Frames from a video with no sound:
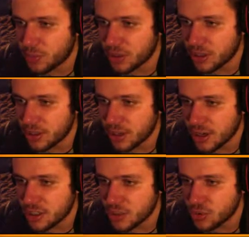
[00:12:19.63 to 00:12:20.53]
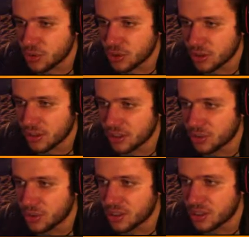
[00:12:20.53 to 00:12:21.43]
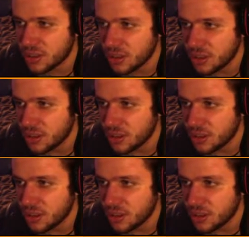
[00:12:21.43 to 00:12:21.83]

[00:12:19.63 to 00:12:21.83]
but our team should not get greedy.